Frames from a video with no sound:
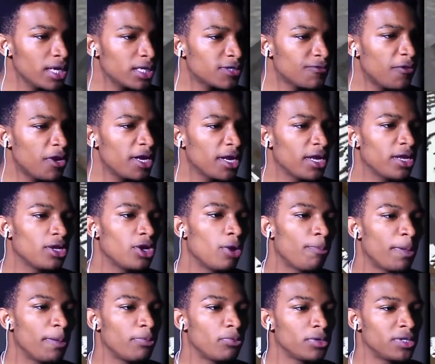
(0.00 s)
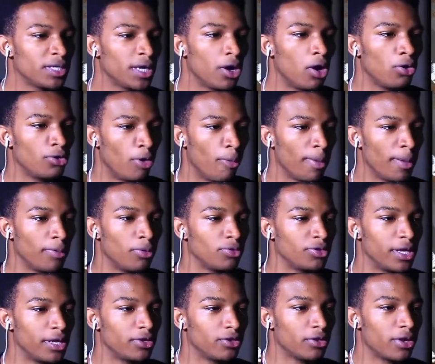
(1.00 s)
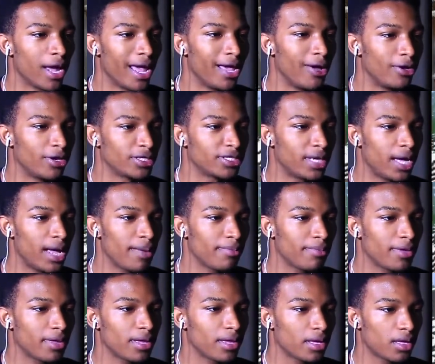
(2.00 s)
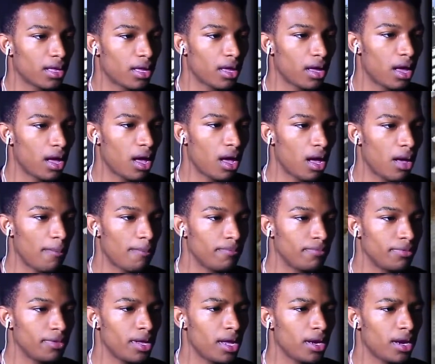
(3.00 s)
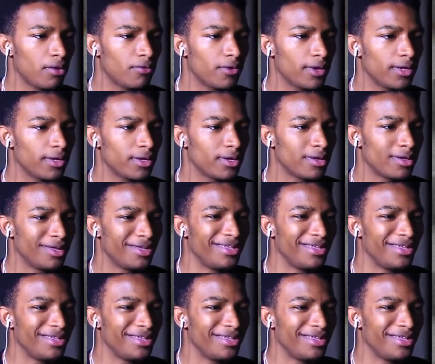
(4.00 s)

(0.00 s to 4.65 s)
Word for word: And it's funny, you know, people would say, "Oh, don't people think you're gay all the time?" Um, no, not really.